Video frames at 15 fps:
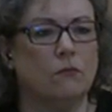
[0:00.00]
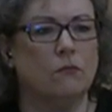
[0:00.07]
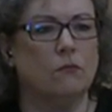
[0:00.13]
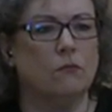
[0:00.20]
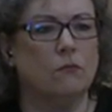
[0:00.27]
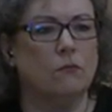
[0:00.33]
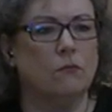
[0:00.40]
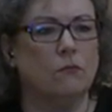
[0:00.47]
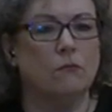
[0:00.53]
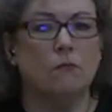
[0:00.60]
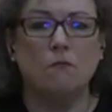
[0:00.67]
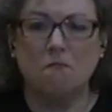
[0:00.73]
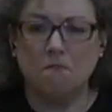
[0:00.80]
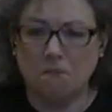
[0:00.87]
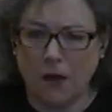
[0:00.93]
policy.
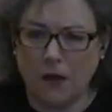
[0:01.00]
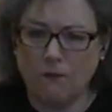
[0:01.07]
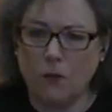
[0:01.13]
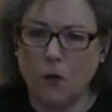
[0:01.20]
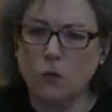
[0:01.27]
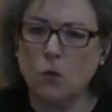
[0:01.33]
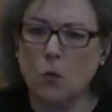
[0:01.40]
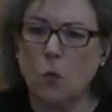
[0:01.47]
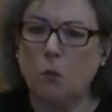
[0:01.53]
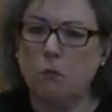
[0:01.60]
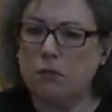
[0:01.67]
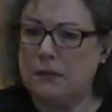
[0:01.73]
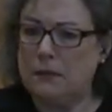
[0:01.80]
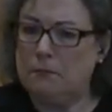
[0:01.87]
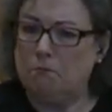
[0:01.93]
And Russian
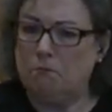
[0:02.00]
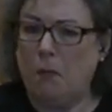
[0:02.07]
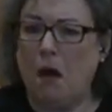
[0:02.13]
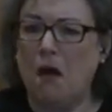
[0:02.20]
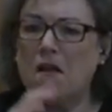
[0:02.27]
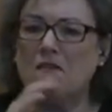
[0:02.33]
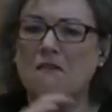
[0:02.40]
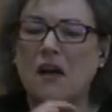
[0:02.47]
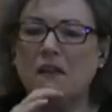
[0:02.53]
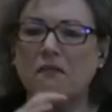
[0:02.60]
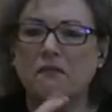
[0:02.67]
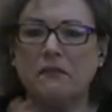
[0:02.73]
propagandists